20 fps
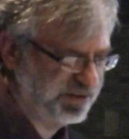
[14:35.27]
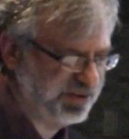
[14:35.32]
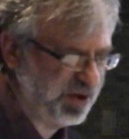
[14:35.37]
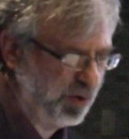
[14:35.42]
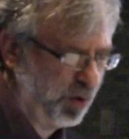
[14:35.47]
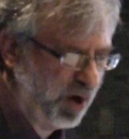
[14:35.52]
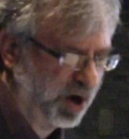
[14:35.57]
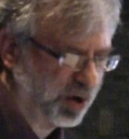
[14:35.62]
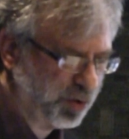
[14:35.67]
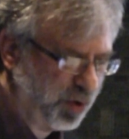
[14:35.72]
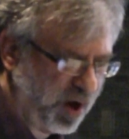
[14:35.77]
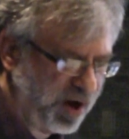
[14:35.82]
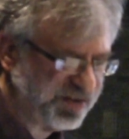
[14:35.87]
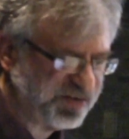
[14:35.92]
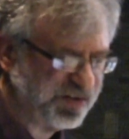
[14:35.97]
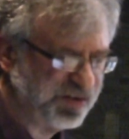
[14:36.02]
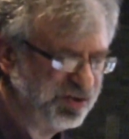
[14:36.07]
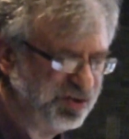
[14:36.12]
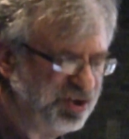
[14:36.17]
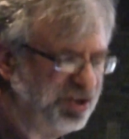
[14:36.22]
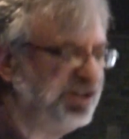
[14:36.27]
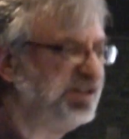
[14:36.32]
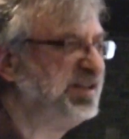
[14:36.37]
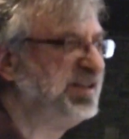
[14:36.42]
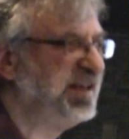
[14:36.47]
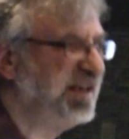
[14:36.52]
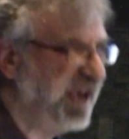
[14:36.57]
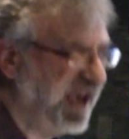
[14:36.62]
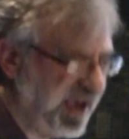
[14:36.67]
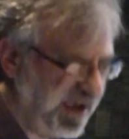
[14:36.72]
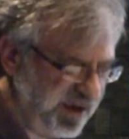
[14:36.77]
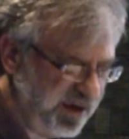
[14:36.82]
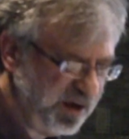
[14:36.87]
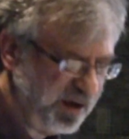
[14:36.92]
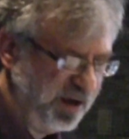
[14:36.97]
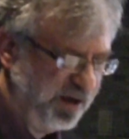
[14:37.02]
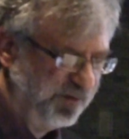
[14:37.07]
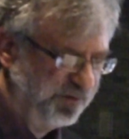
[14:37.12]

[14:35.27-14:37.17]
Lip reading: So across the GTA,